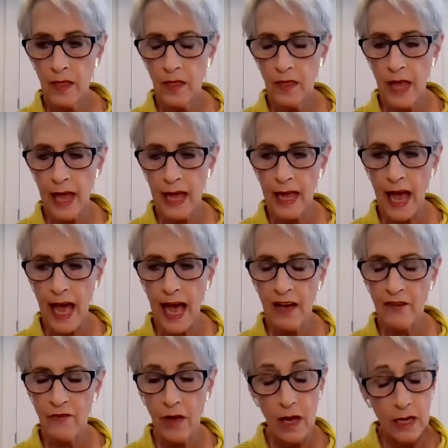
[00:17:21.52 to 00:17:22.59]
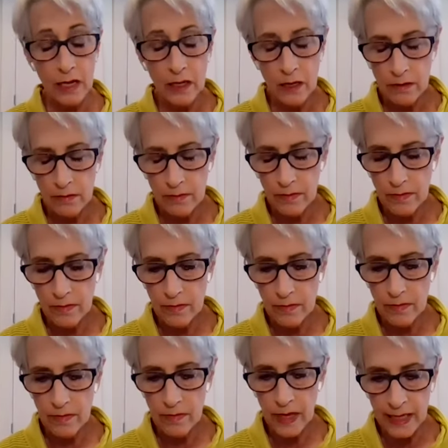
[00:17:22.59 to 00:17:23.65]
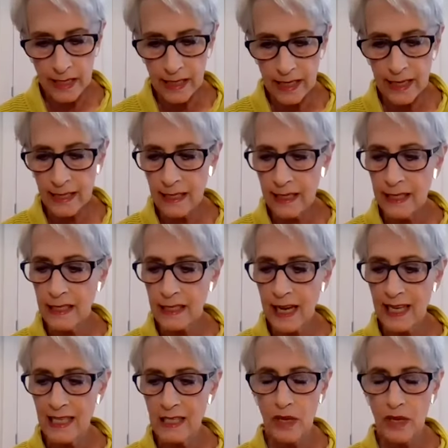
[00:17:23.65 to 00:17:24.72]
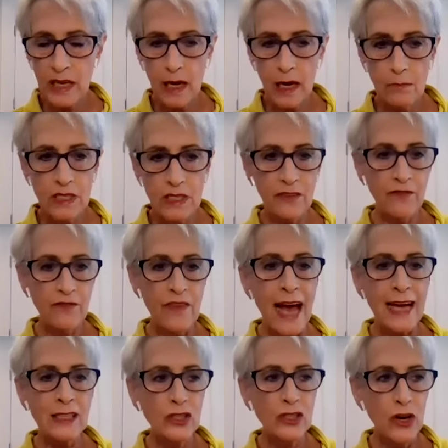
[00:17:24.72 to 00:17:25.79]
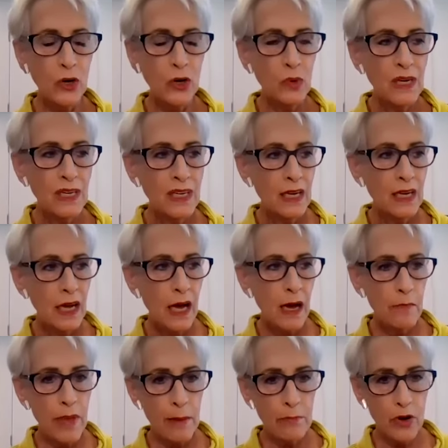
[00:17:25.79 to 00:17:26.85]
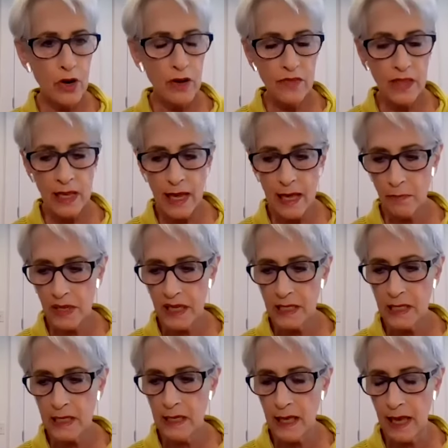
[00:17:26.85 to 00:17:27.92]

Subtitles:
They have, India at least, has become de facto a member of the NPT.